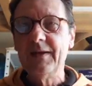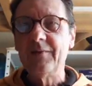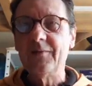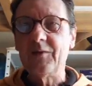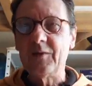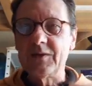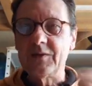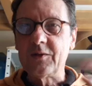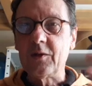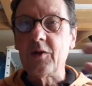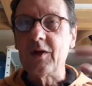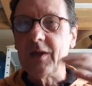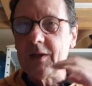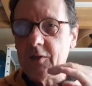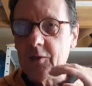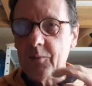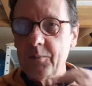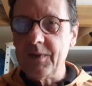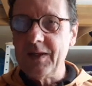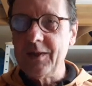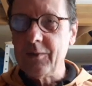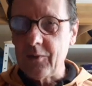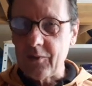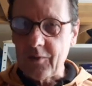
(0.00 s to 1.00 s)
But it's only the
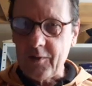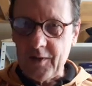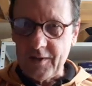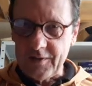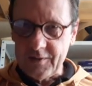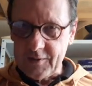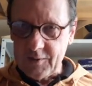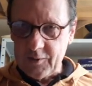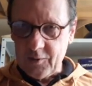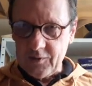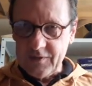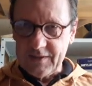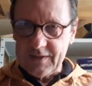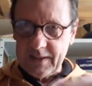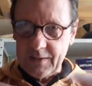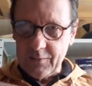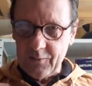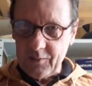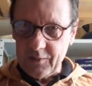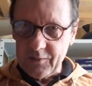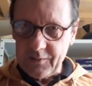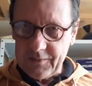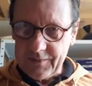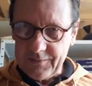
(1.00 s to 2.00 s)
middle consoles that
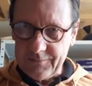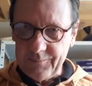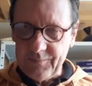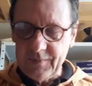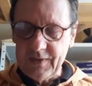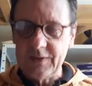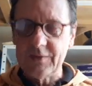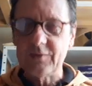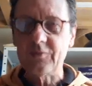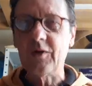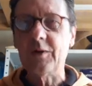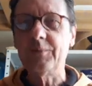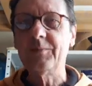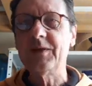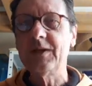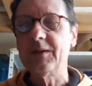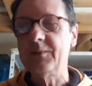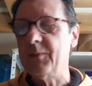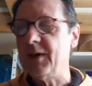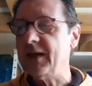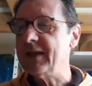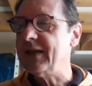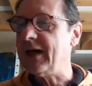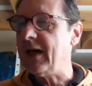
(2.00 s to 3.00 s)
were
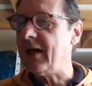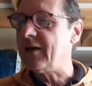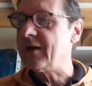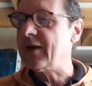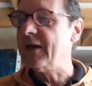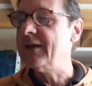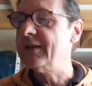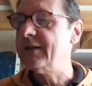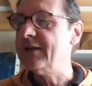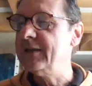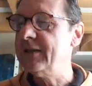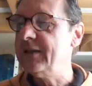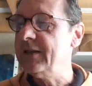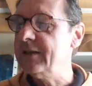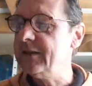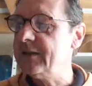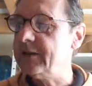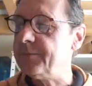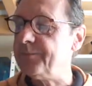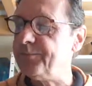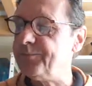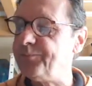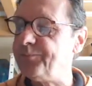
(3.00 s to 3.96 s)
disrupted by dark entities.